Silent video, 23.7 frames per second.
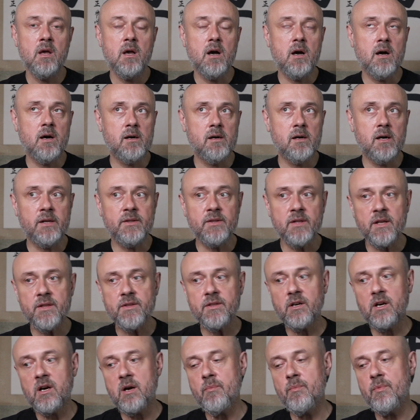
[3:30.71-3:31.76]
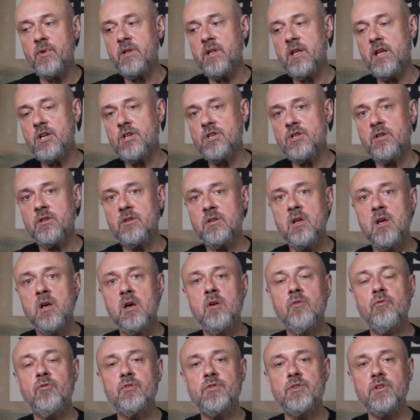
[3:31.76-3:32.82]
Another combination
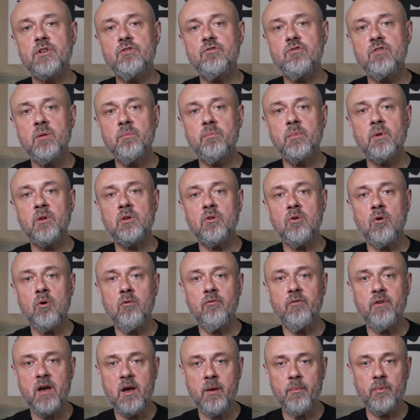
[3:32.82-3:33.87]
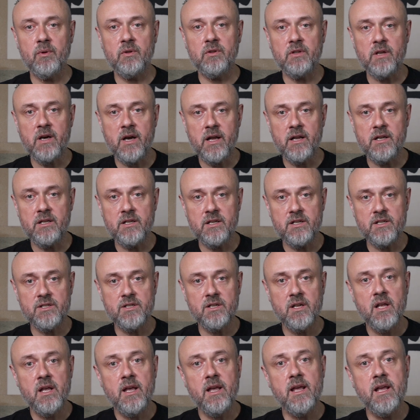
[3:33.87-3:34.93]
for the treatment of
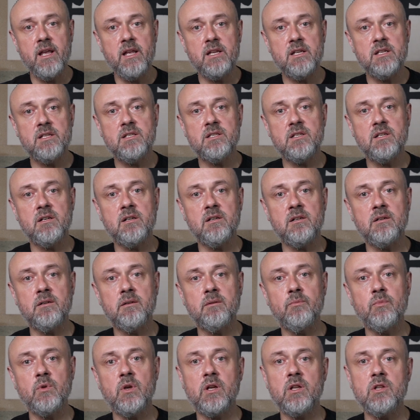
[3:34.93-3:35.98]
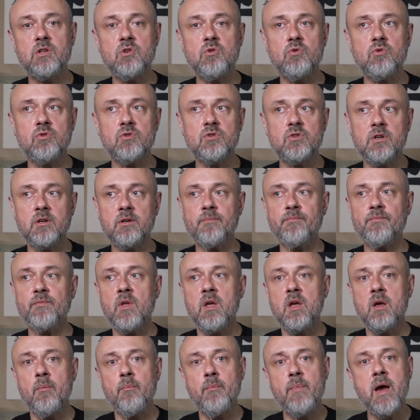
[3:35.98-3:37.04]
hepatitis is we can use
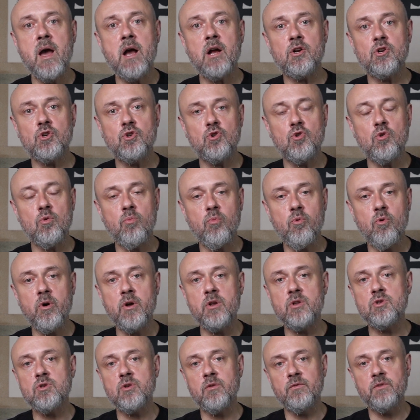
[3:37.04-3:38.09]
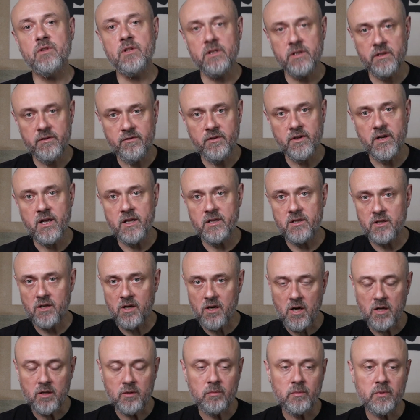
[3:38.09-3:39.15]
back shoe points of the liver and the
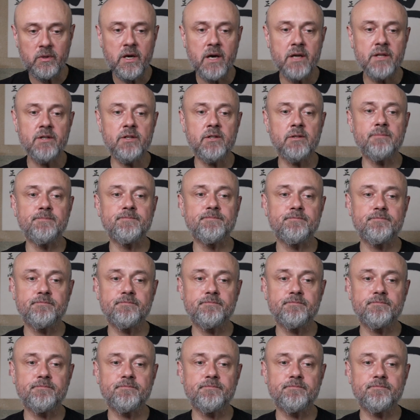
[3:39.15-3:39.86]
gallbladder,